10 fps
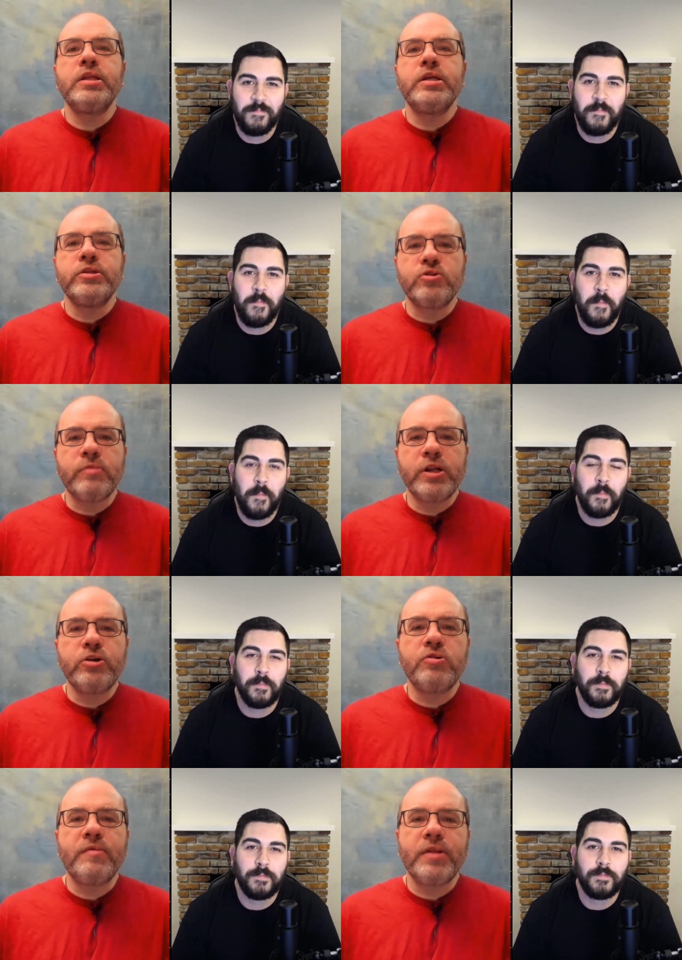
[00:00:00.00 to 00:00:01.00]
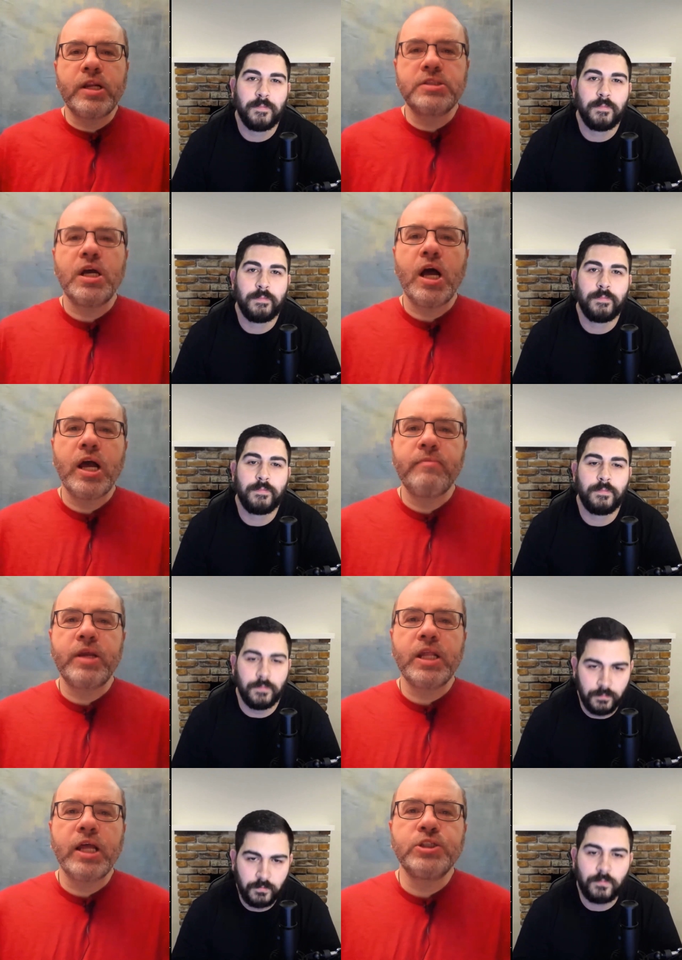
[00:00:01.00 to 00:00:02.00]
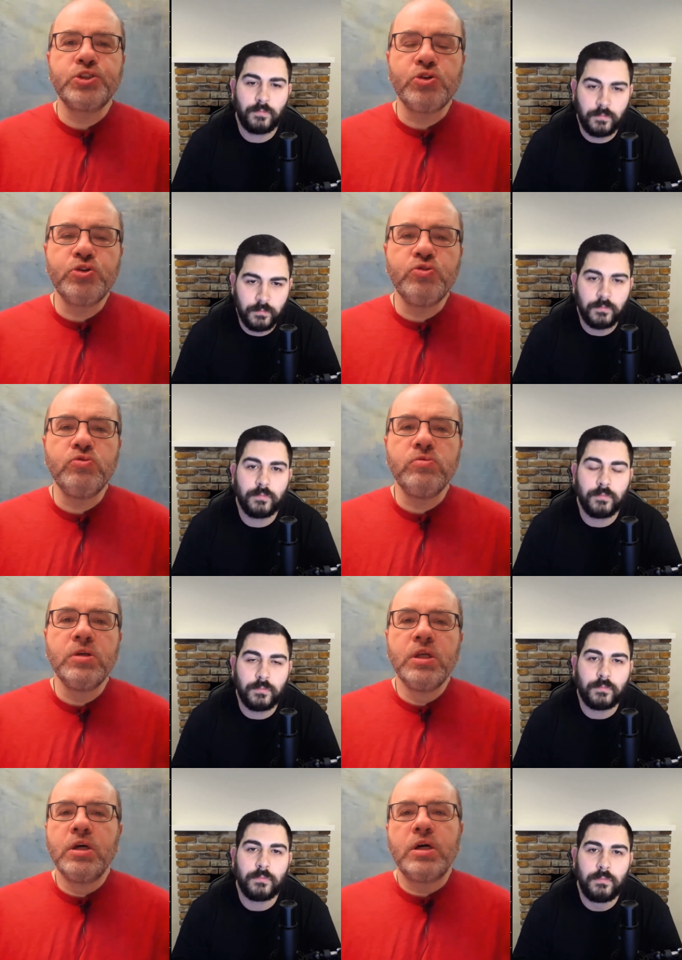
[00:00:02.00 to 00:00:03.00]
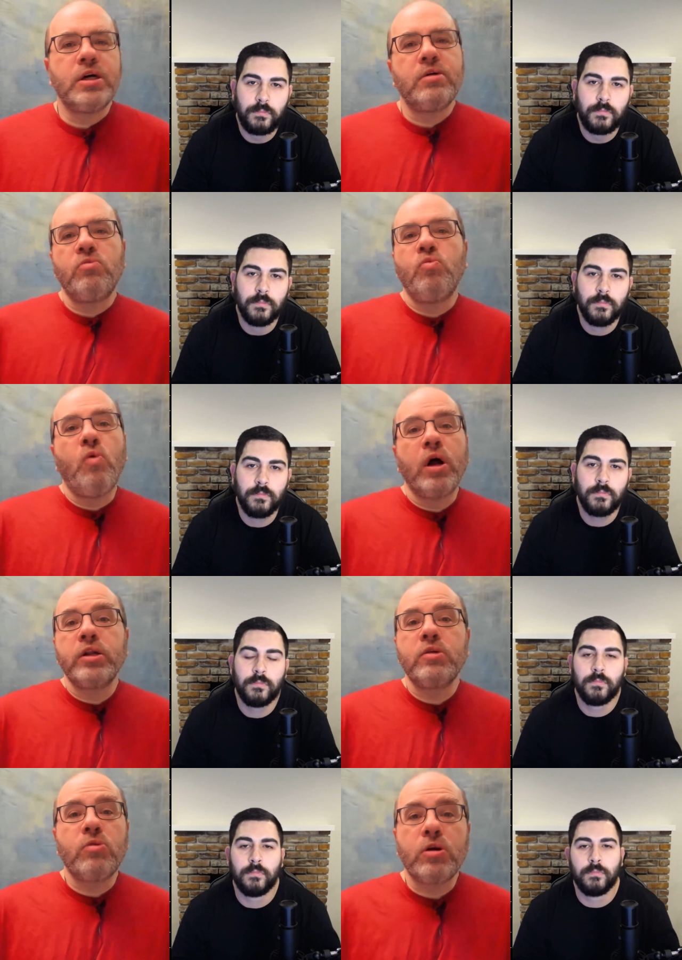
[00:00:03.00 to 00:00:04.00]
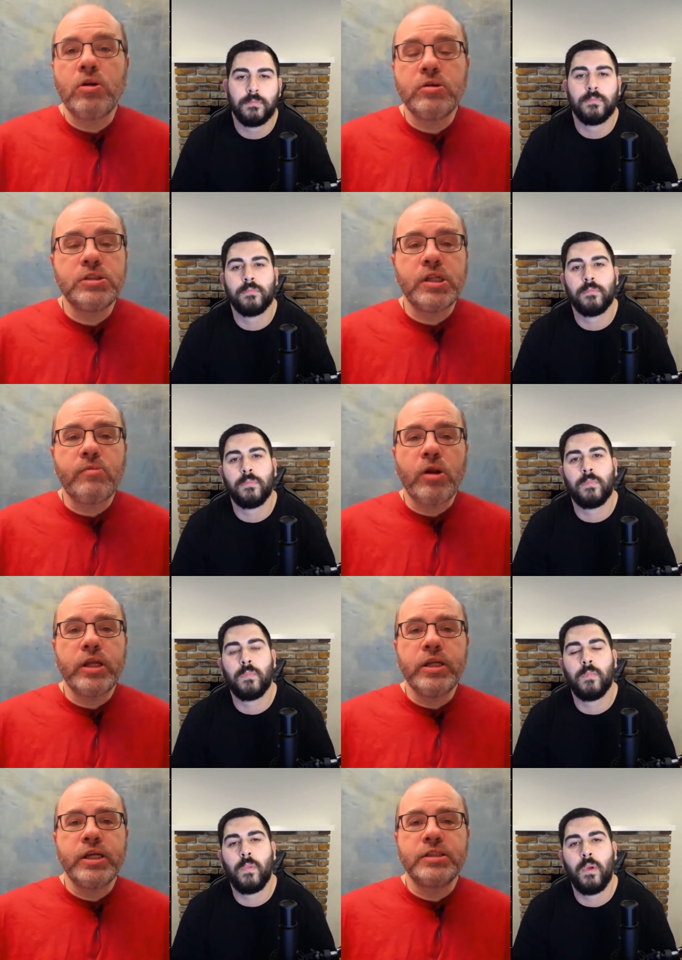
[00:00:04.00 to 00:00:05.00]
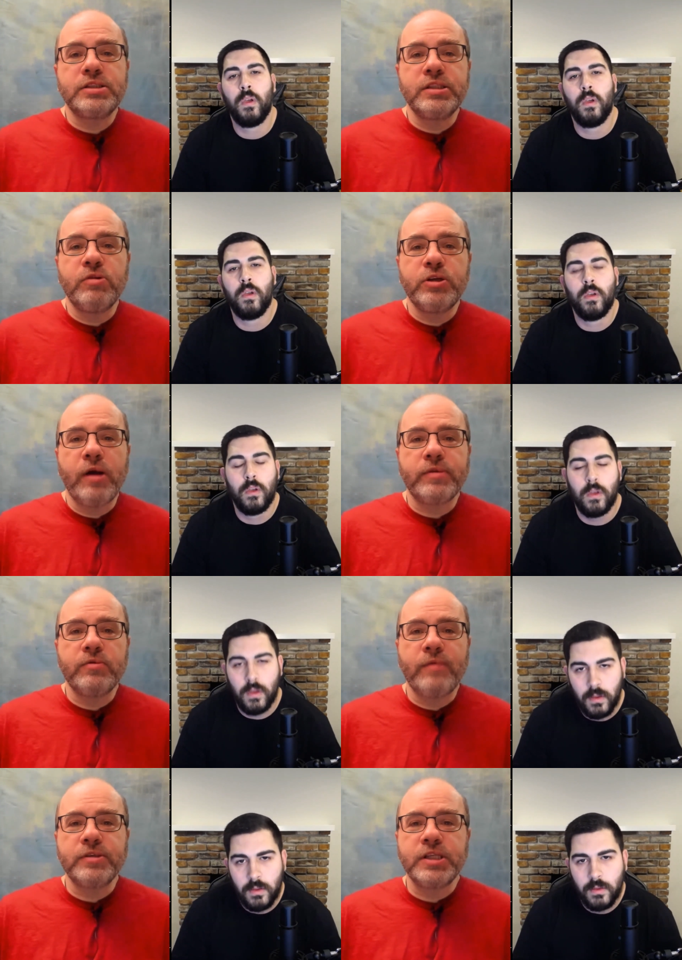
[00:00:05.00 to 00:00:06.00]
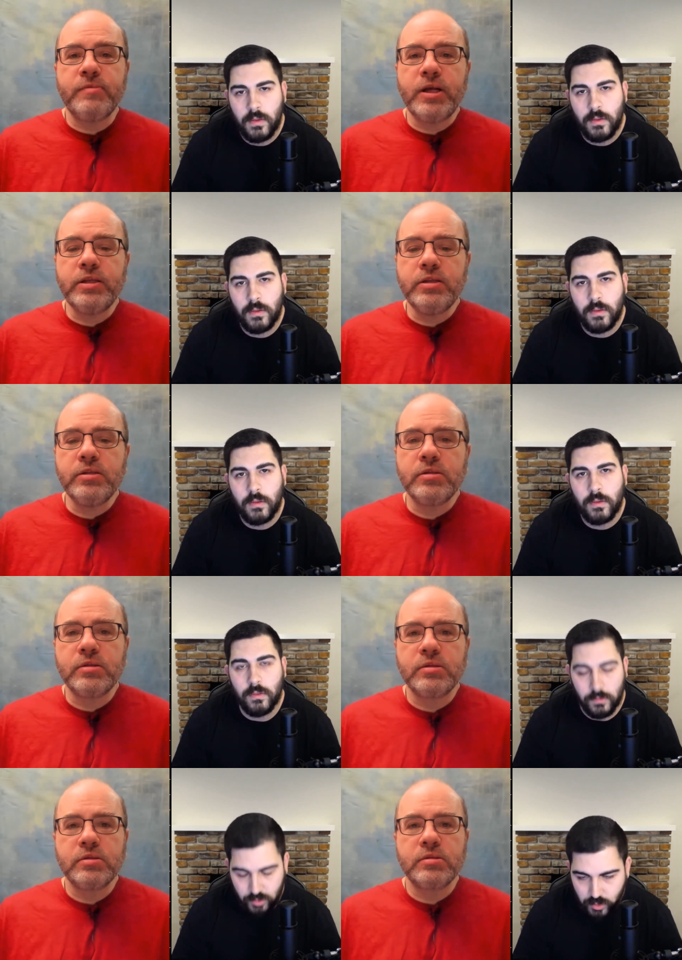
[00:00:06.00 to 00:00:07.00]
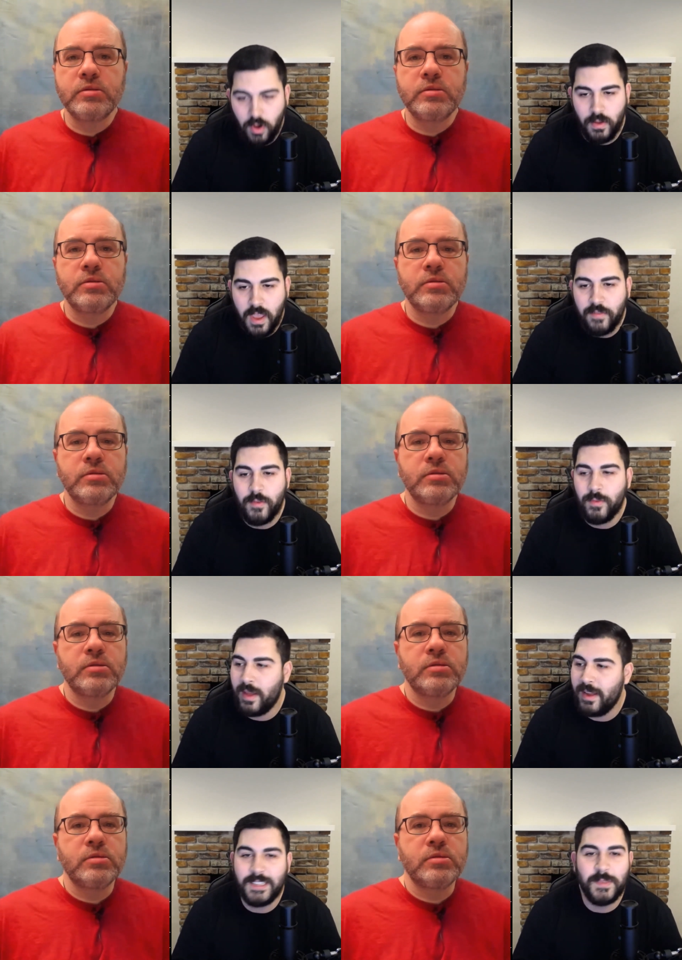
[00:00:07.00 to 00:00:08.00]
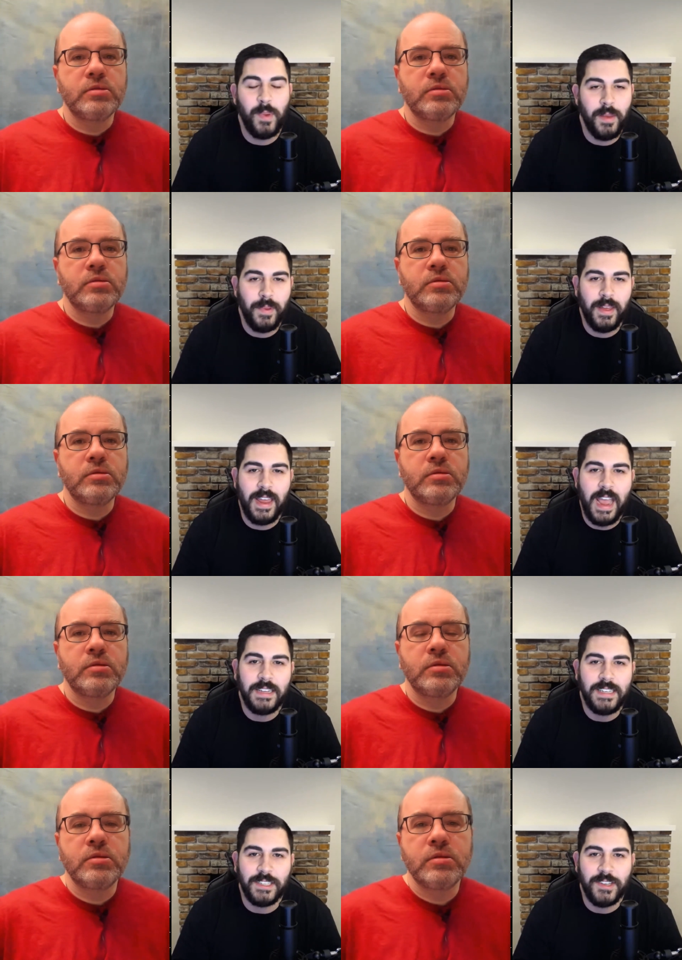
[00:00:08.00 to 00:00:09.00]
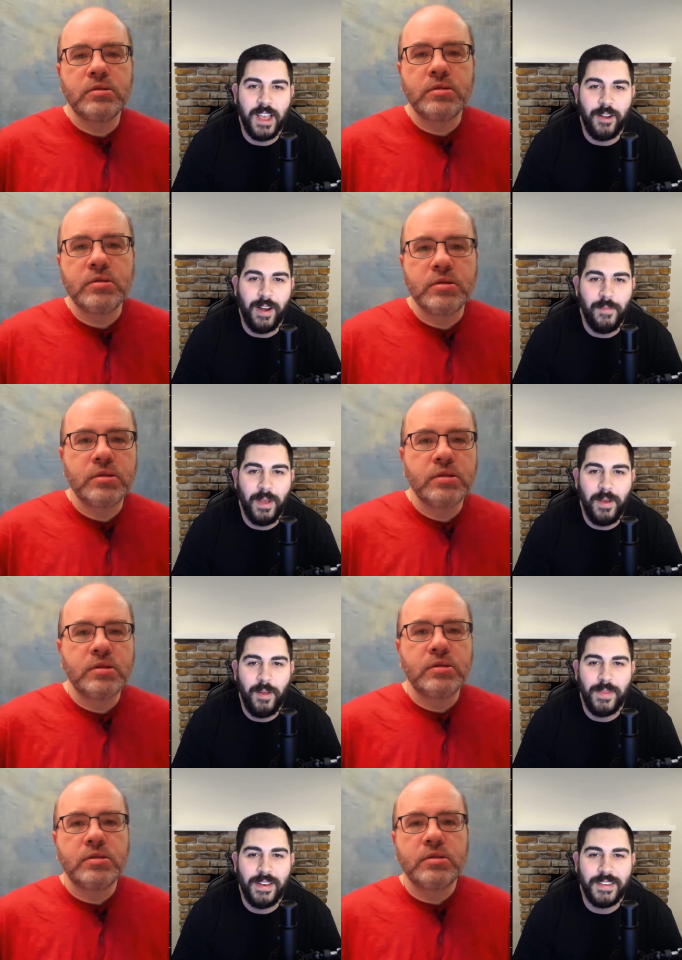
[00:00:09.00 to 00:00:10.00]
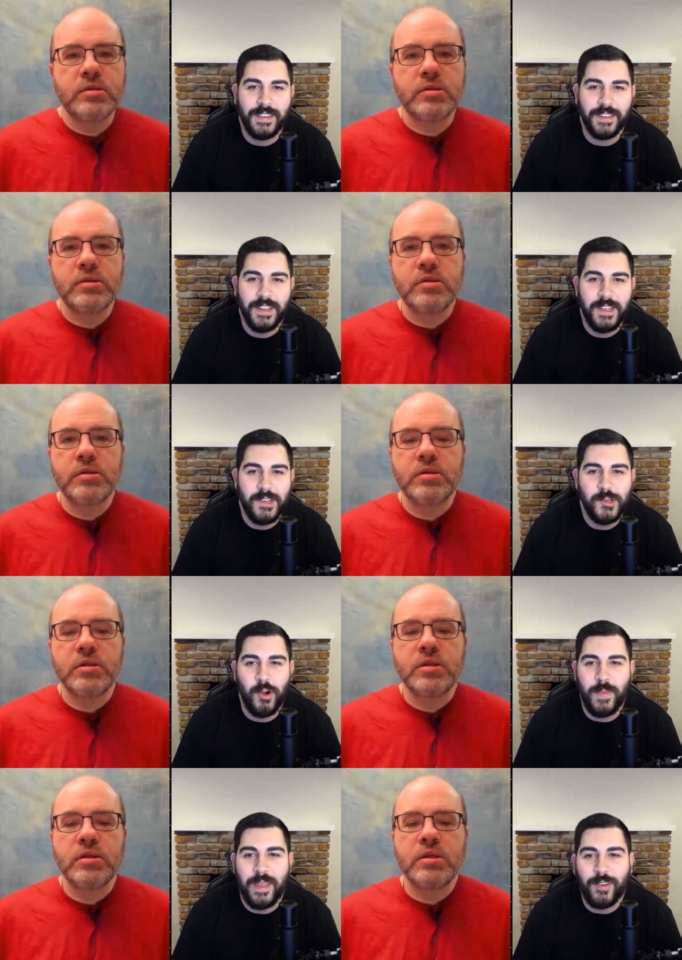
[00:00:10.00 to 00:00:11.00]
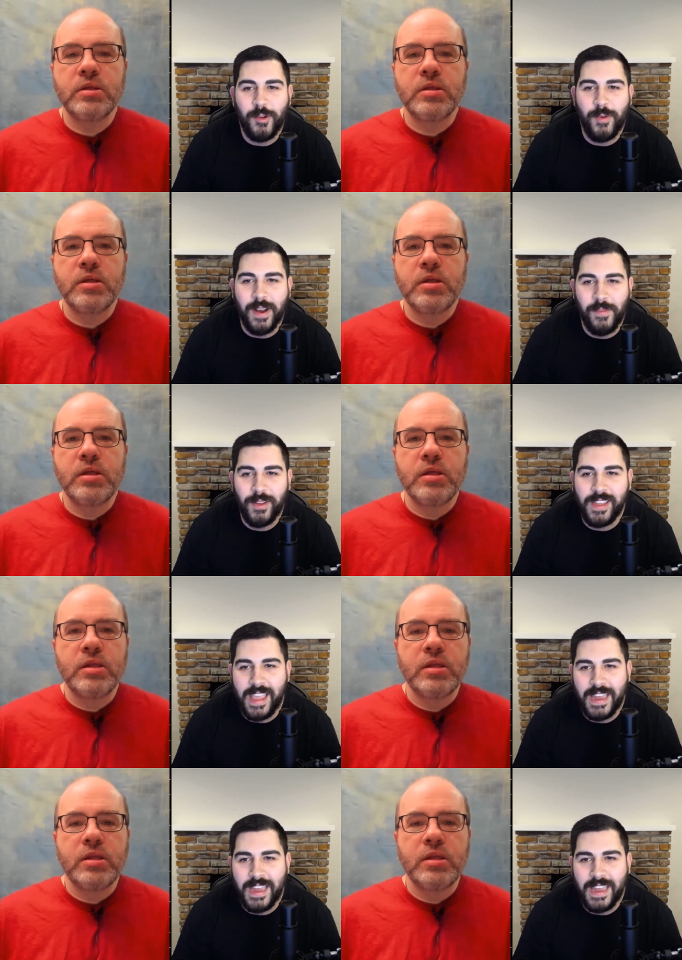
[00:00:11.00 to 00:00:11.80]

Speaker 1: the interim, I know you don't have a lot of time. Can I show you one of the workloads that I'm running and see what you have
Speaker 2: to say about it? Sure, yeah. If you let's pull up an architecture diagram. Help me to talk me through what I'm looking